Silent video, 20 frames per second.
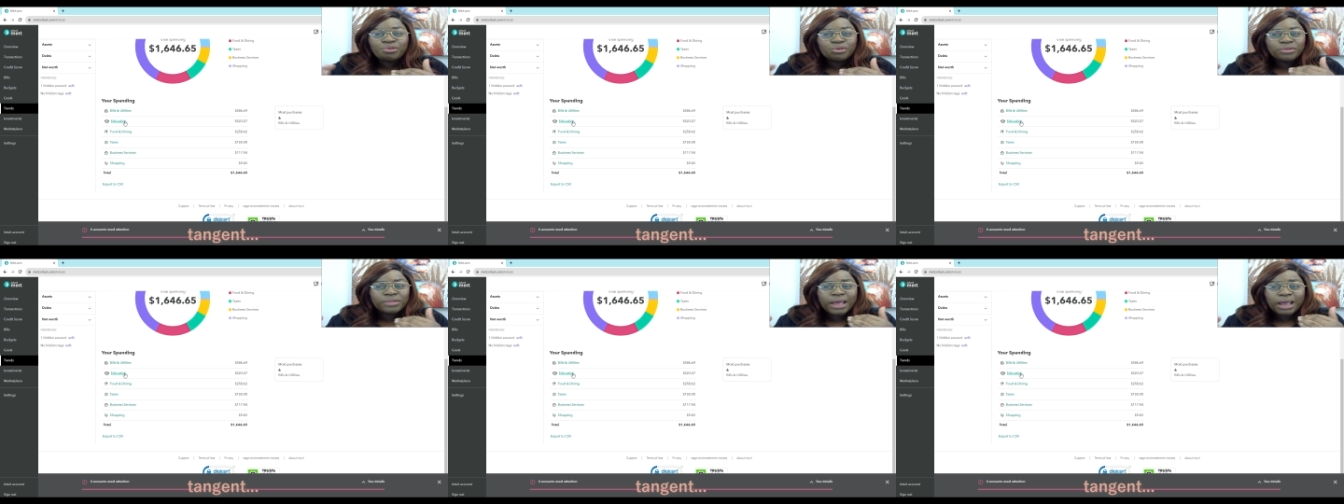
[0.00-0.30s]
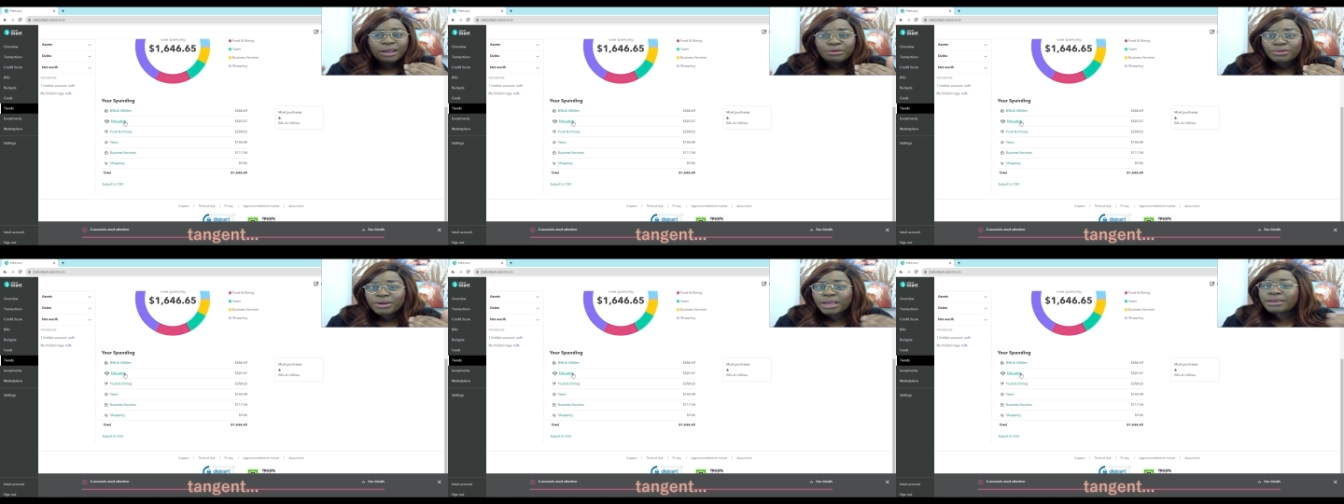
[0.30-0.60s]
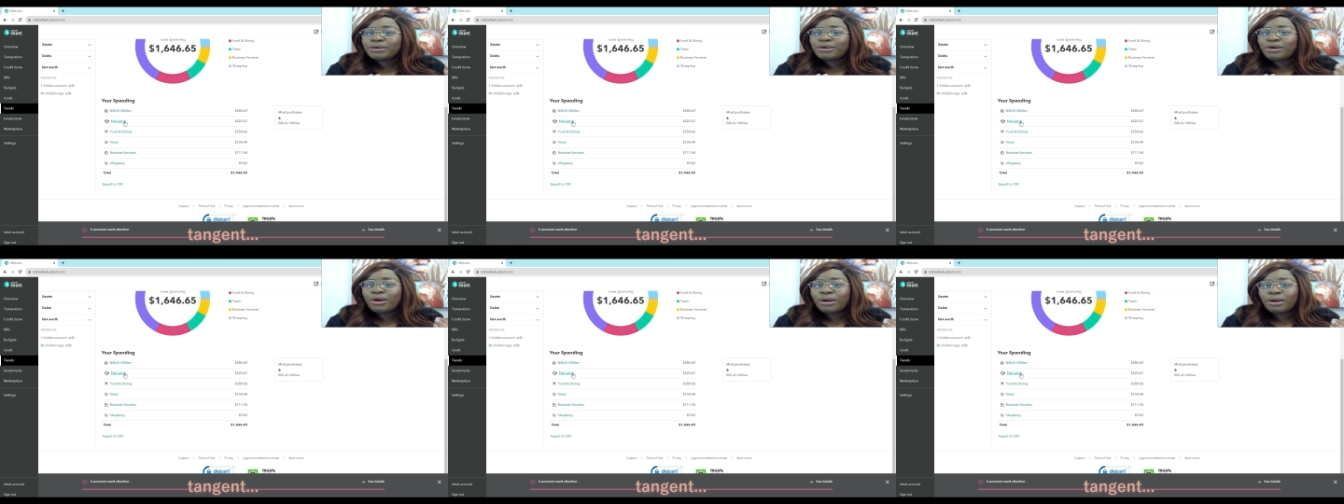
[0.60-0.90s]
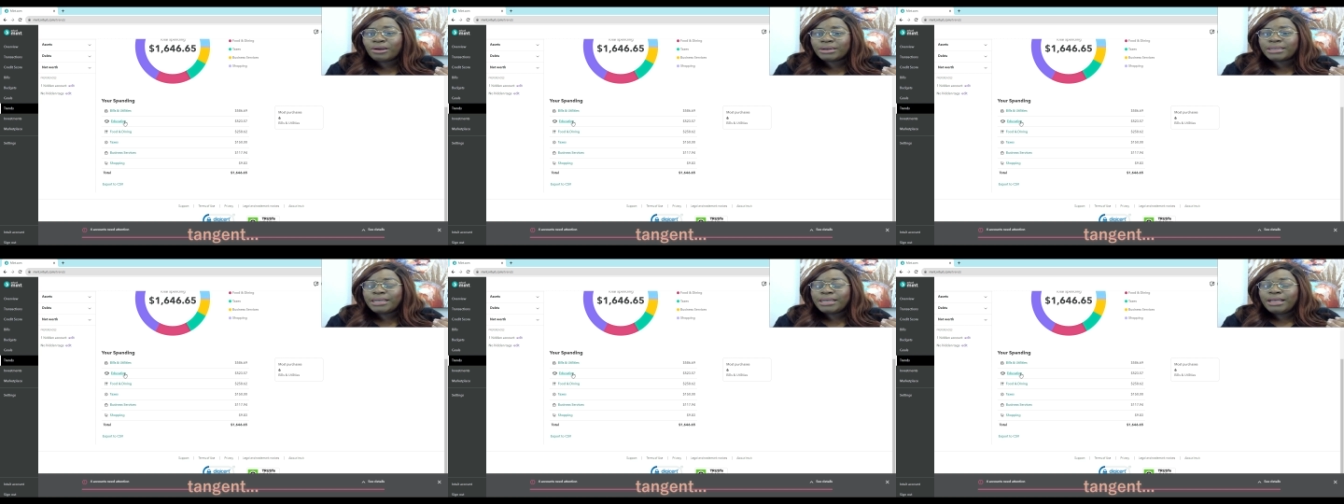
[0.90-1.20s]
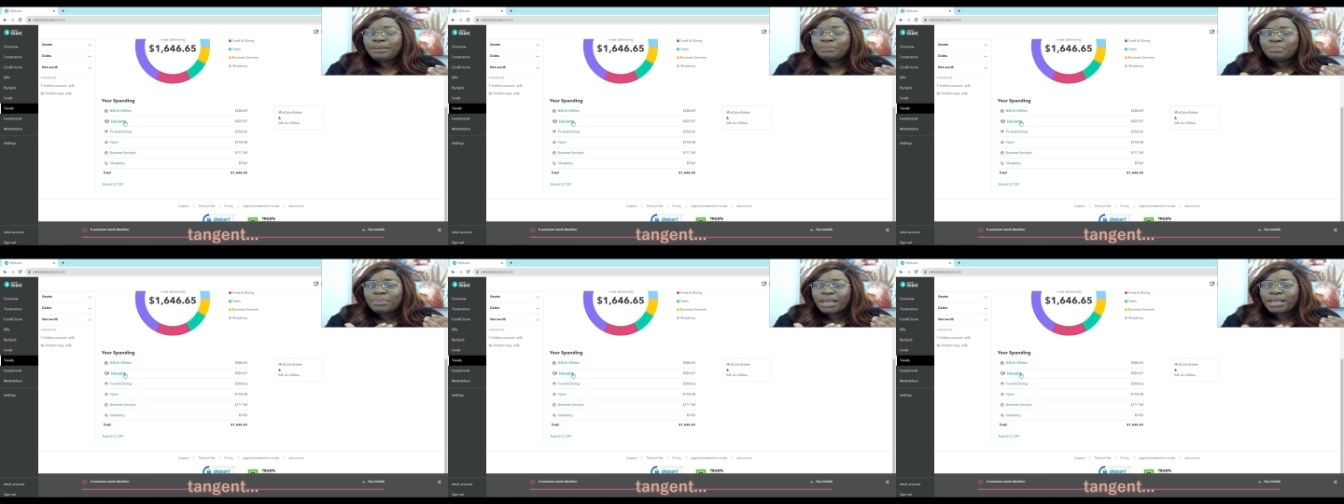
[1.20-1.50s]
So that credit card
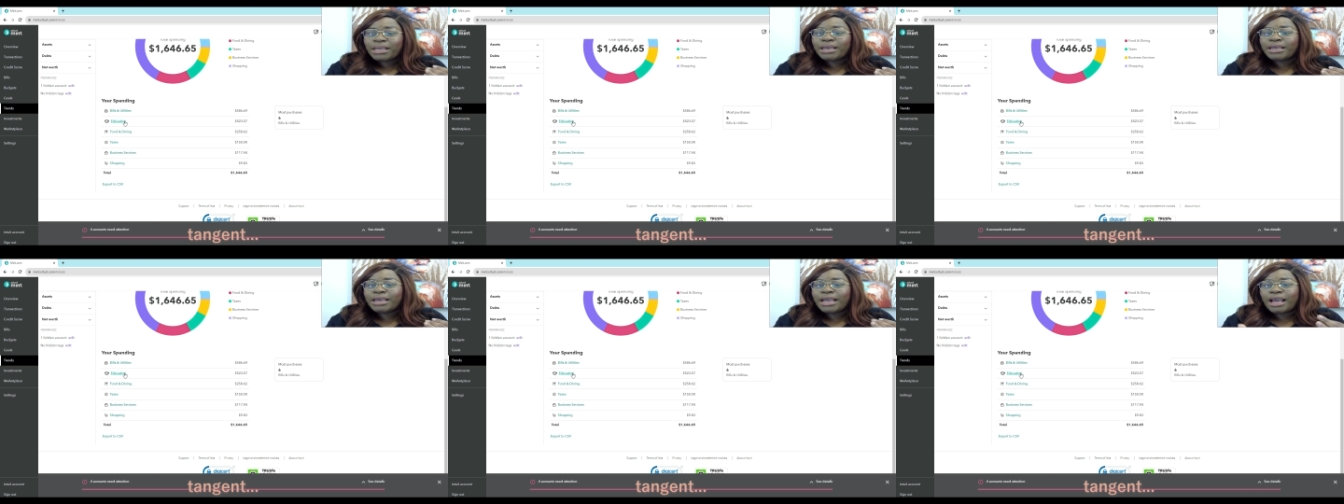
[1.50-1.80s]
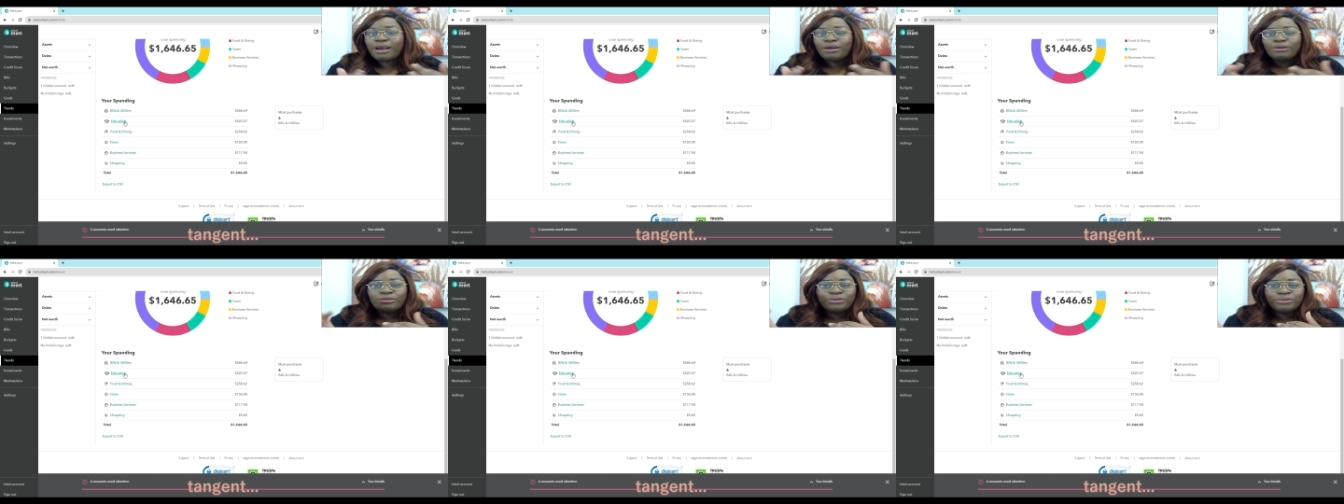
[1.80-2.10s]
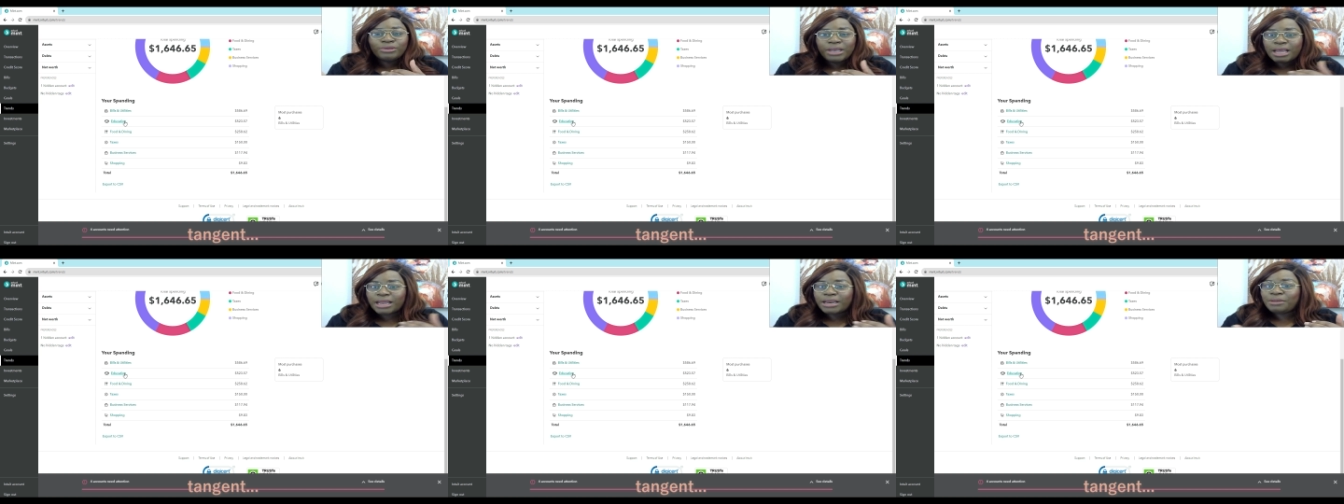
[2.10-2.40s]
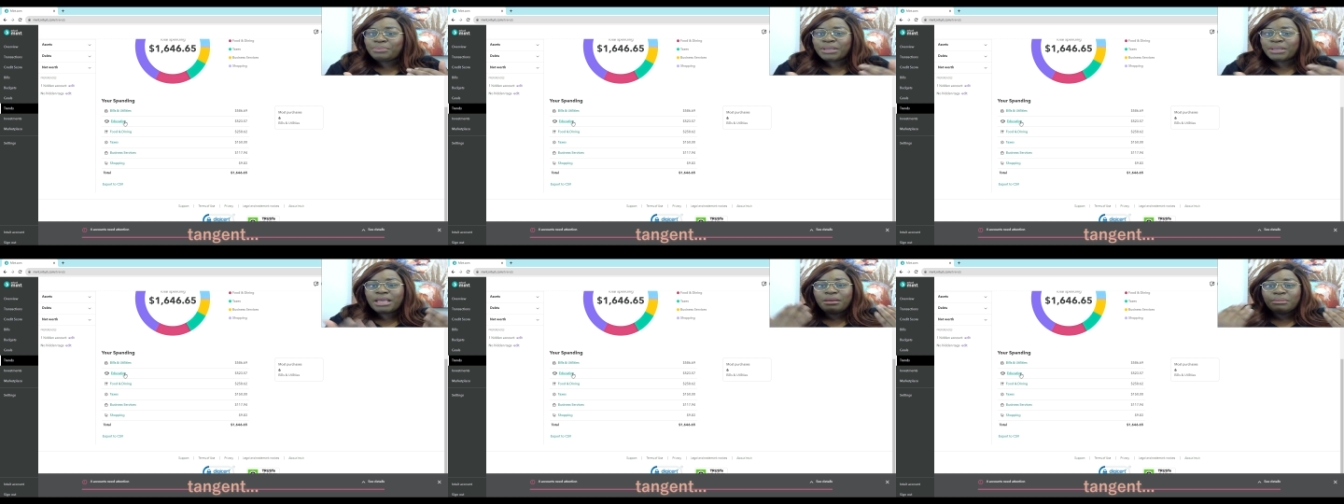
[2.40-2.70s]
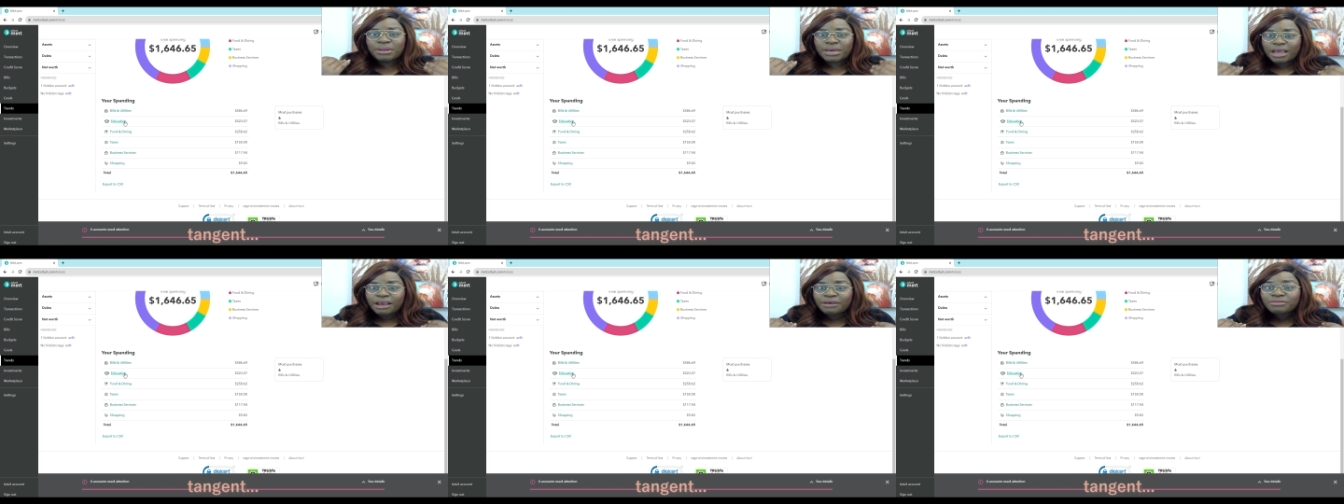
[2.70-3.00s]
bank account kind of
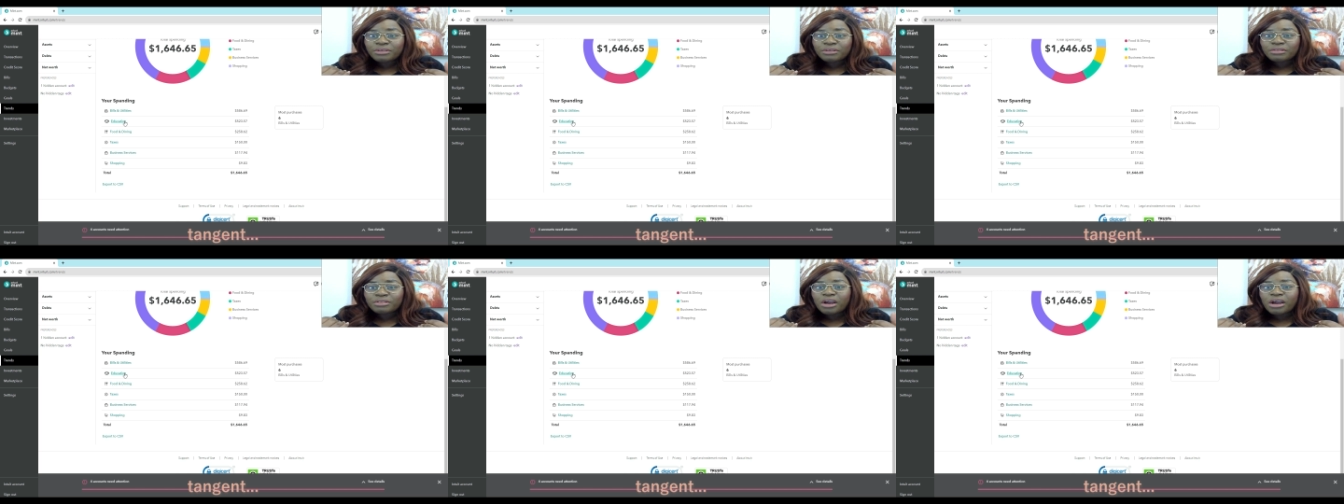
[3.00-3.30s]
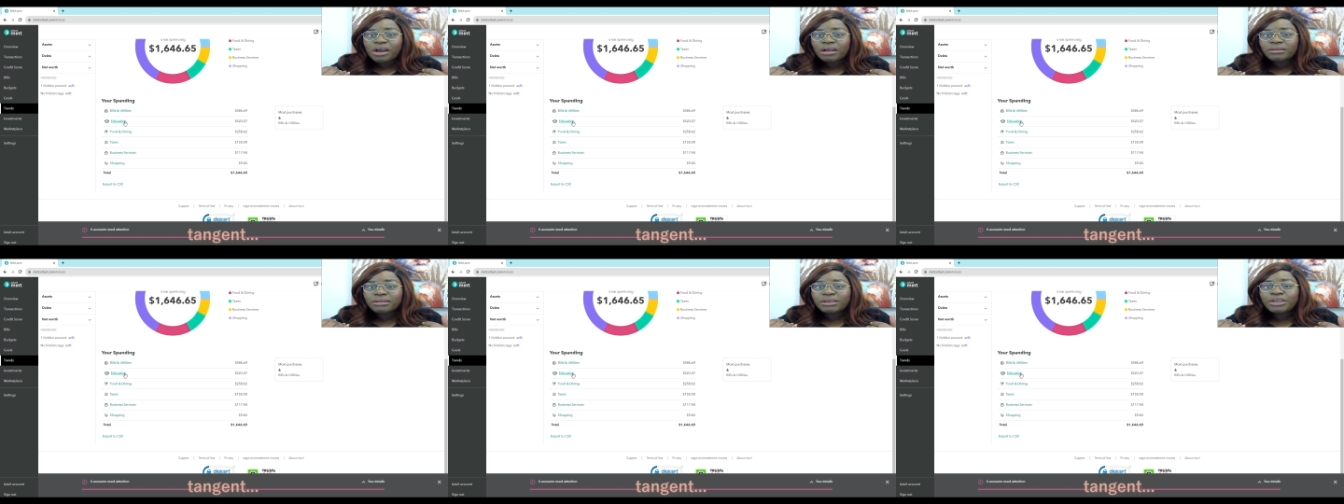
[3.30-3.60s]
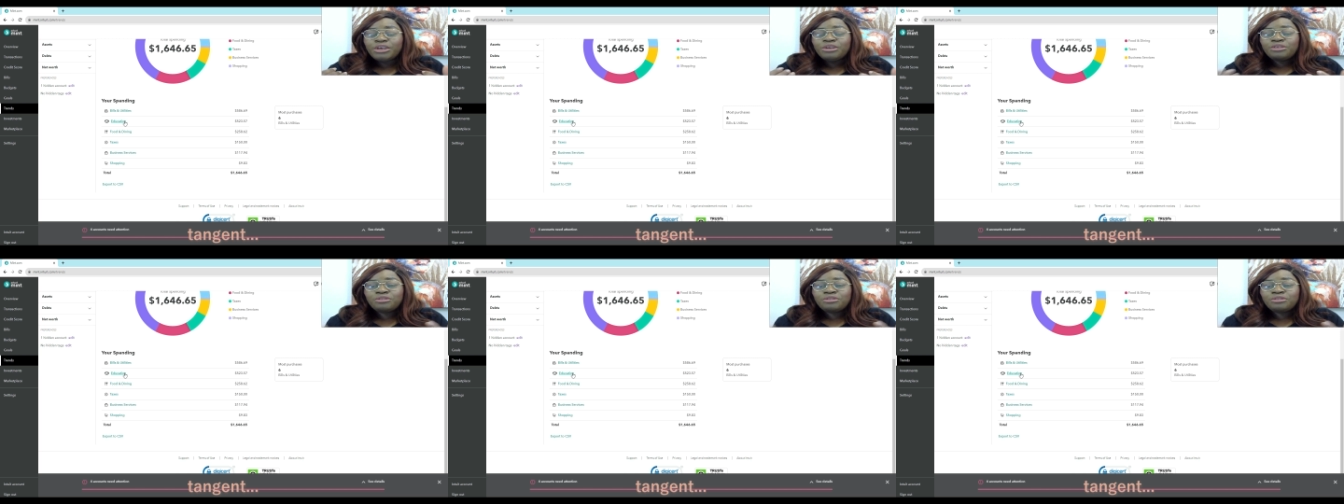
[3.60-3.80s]
became an afterthought.